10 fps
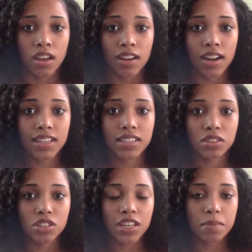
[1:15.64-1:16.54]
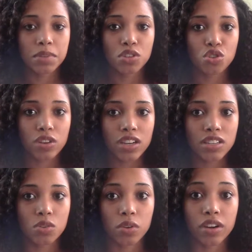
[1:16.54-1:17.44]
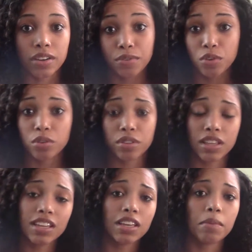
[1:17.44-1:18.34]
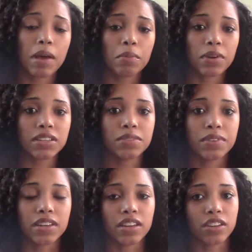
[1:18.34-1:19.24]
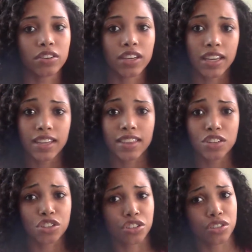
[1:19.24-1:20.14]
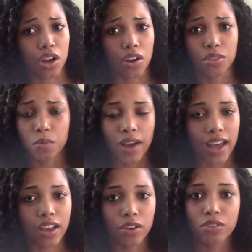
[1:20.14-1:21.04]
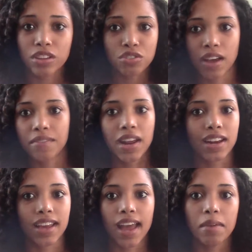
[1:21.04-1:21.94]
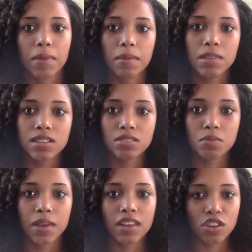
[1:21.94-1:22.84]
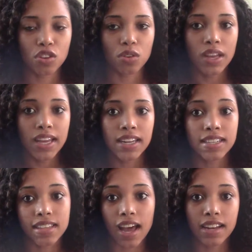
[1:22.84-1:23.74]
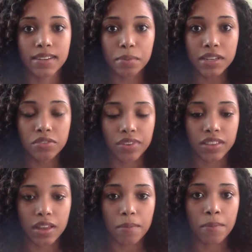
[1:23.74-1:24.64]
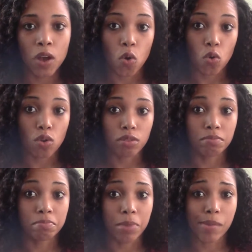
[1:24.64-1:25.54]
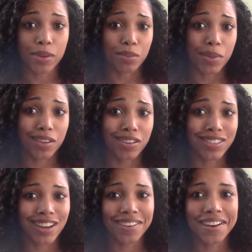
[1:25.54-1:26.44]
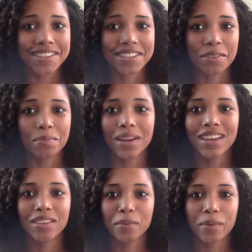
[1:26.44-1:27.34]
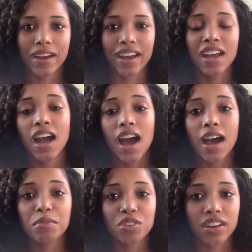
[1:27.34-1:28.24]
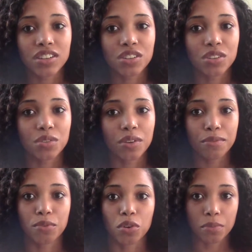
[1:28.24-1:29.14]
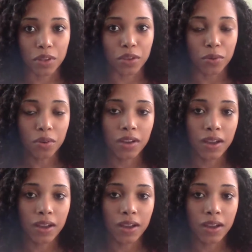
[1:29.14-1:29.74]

nice little tips and tricks. Or if you're thinking about breastfeeding your kid that's on the way or that you haven't had yet, maybe this will make you decide to breastfeed them, or maybe it'll make you decide not to. But either way, I'm trying to inform you